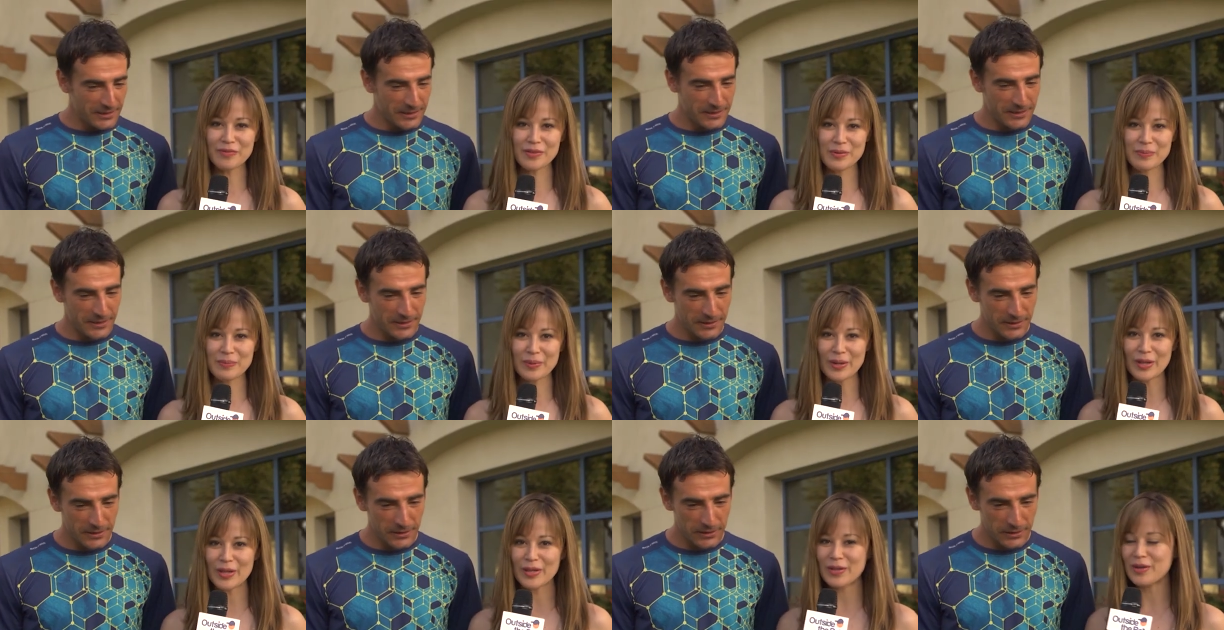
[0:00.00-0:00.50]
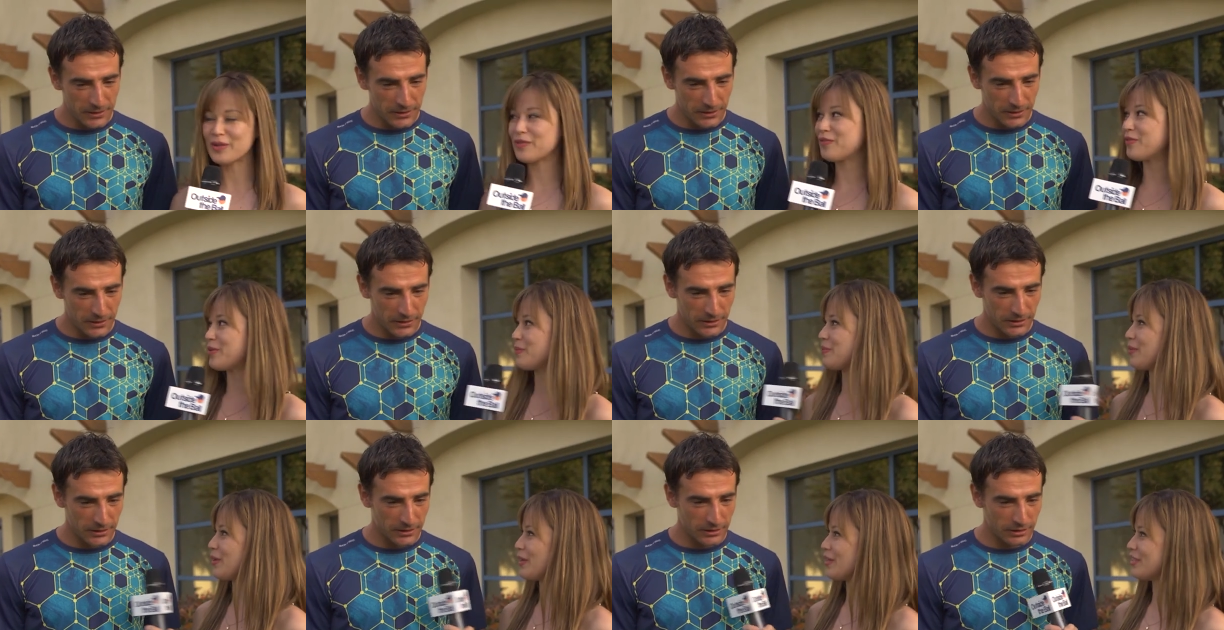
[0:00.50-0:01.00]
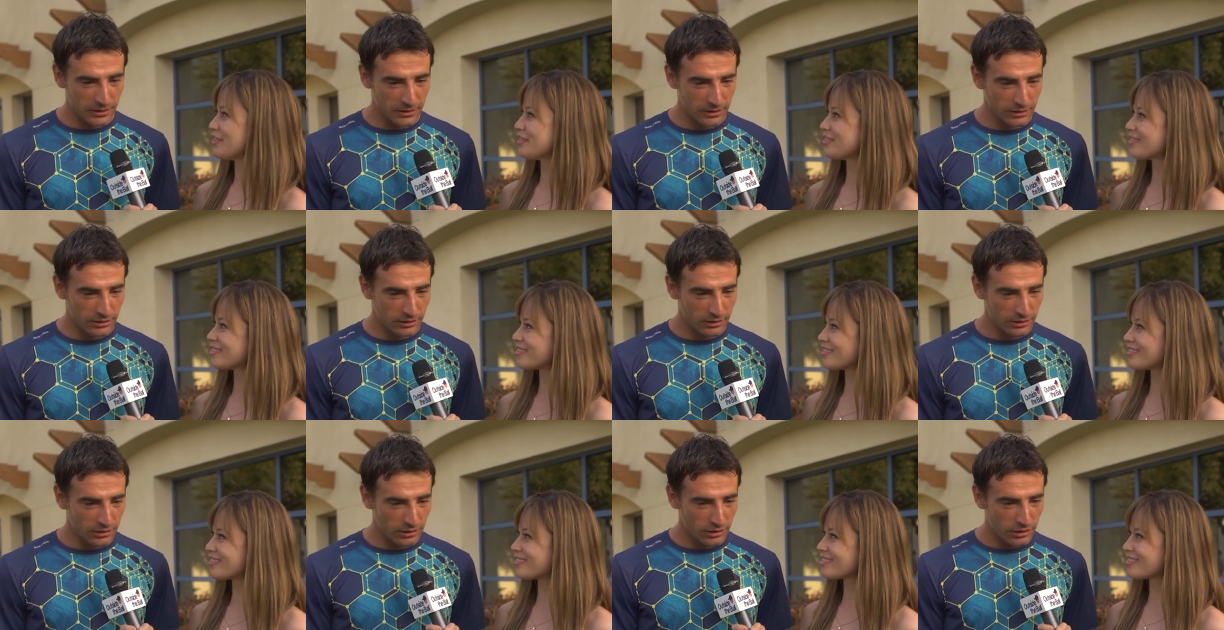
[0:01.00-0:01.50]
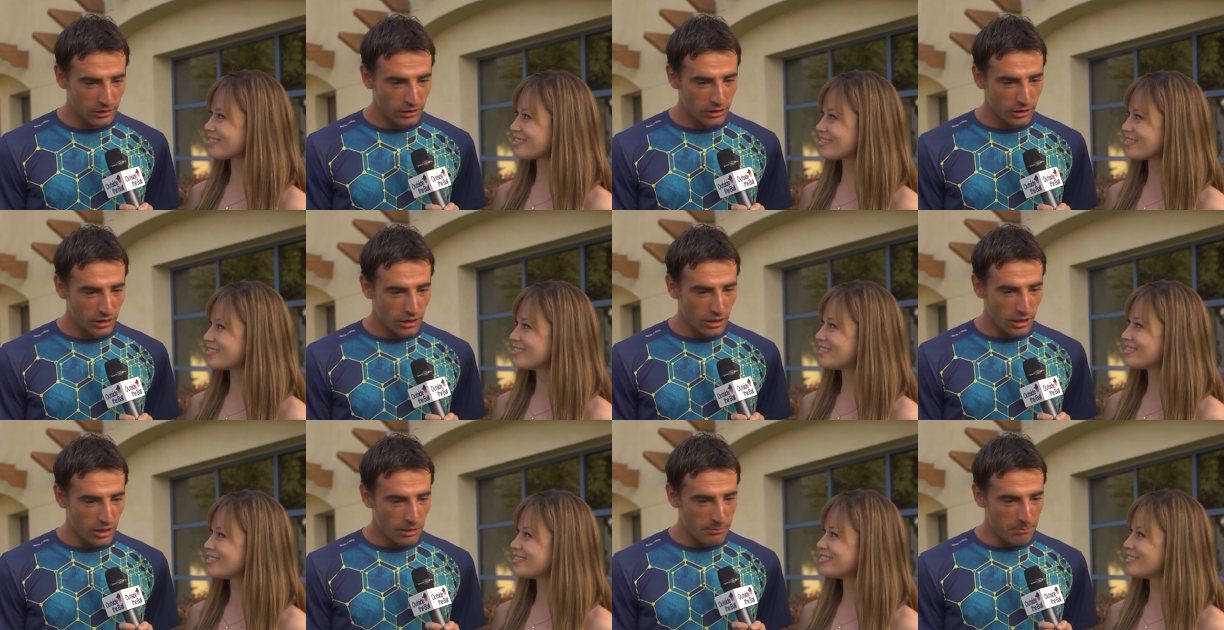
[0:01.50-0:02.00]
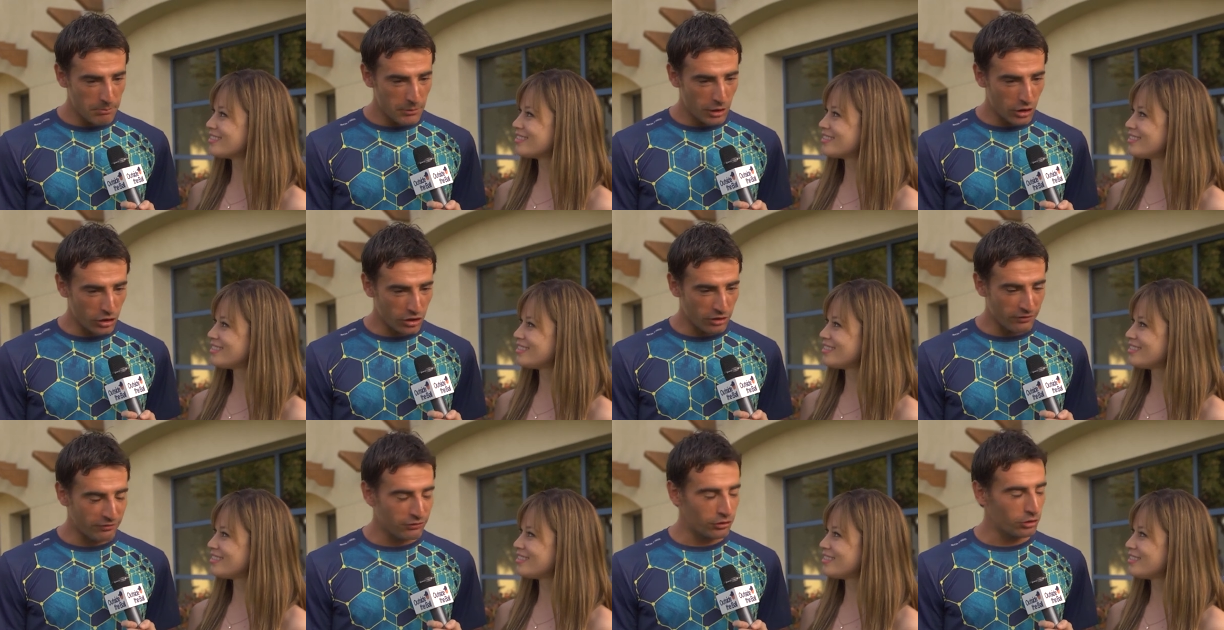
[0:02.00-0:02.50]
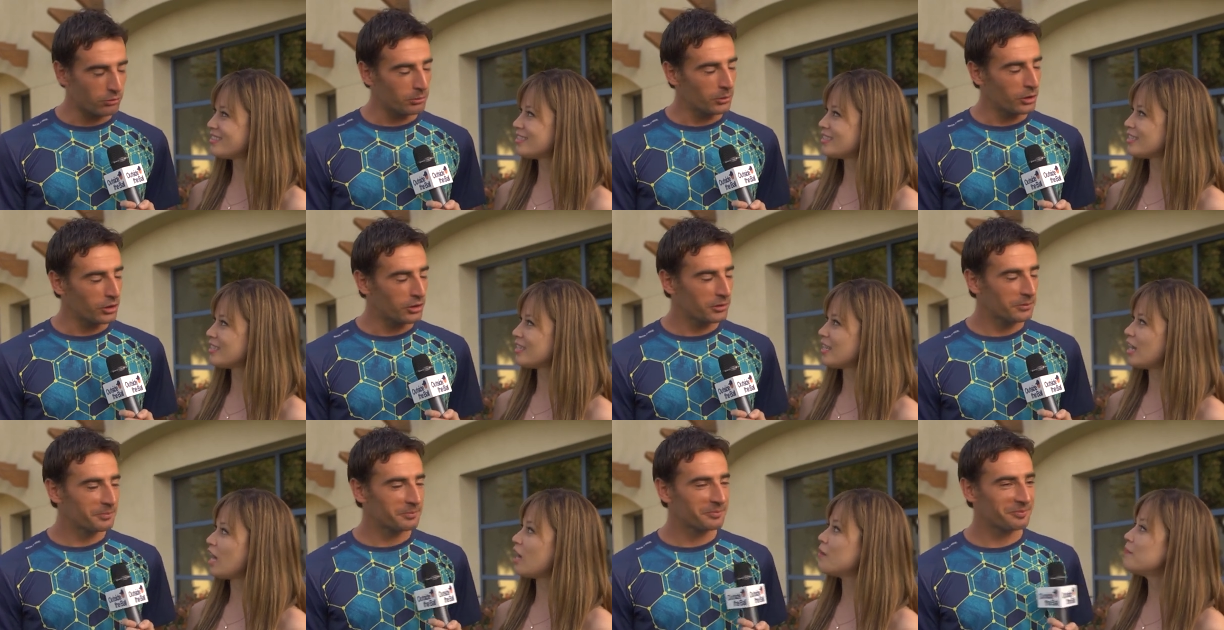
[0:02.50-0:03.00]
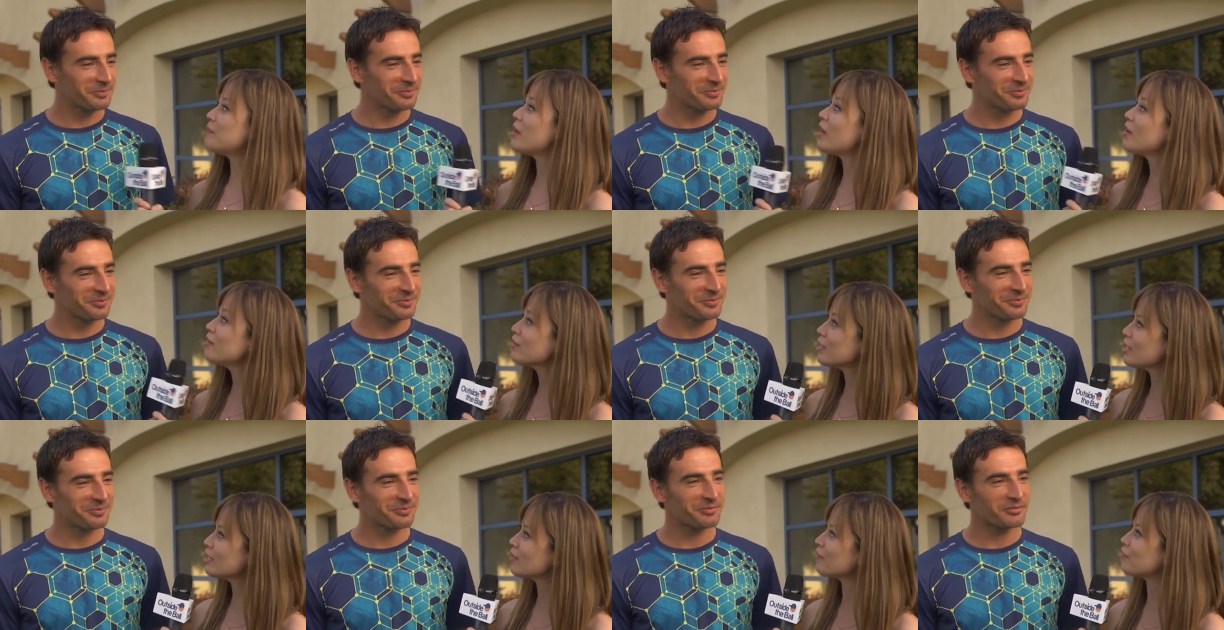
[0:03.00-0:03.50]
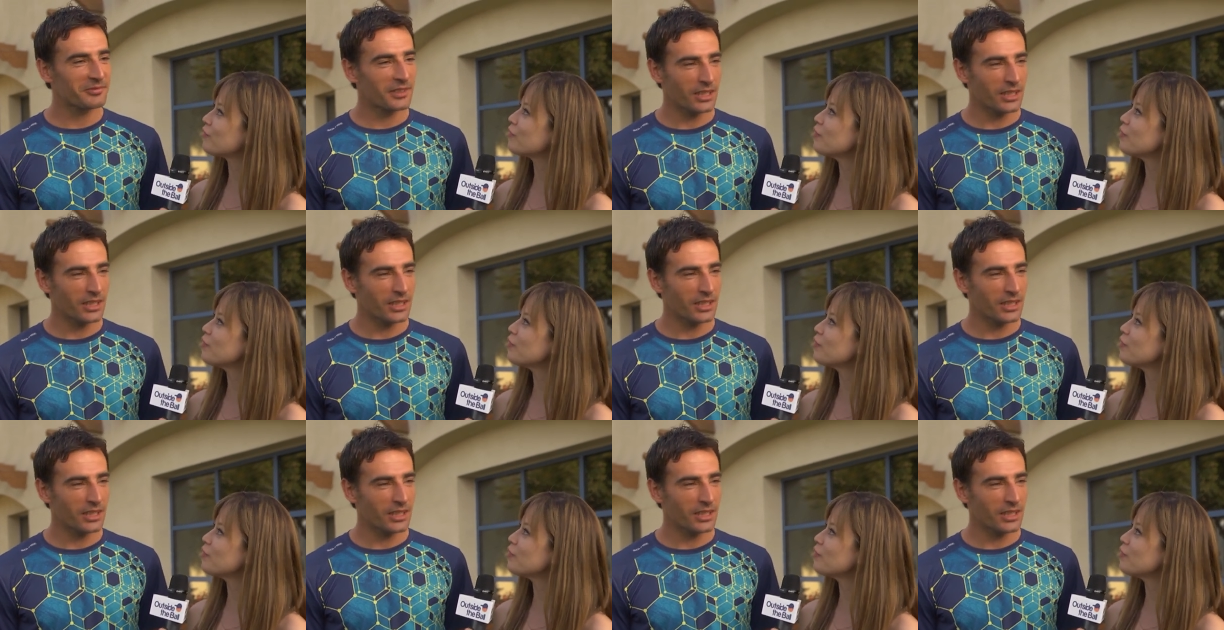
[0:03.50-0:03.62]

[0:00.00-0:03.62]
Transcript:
Speaker 1: football or football?
Speaker 2: American football.
Speaker 1: American